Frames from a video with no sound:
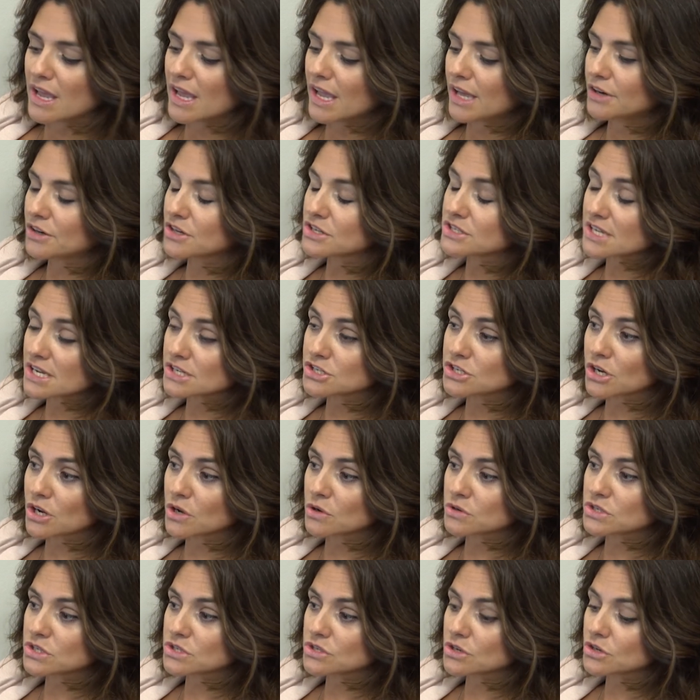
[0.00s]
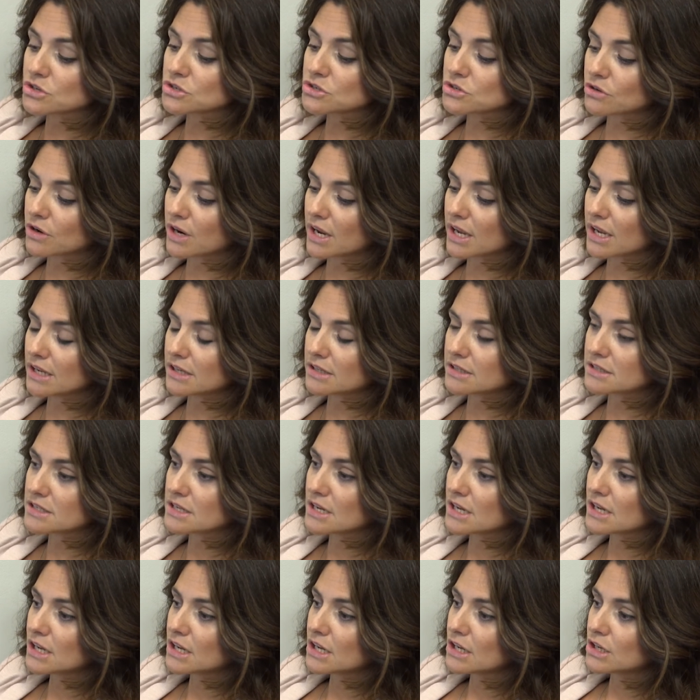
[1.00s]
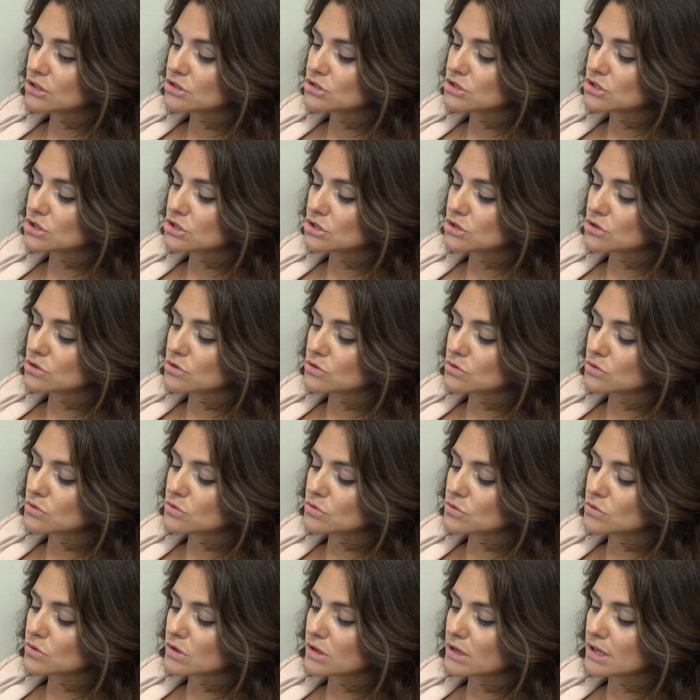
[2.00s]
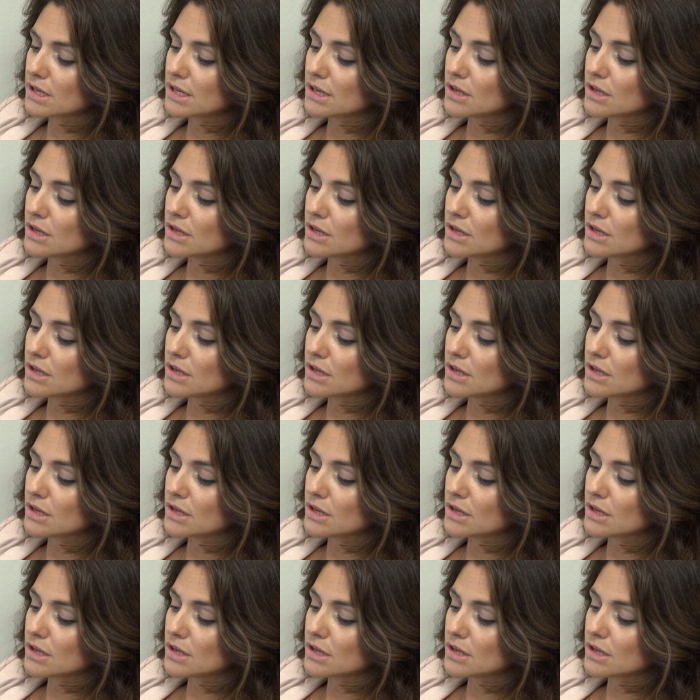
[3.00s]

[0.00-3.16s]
And our session coaches are trained to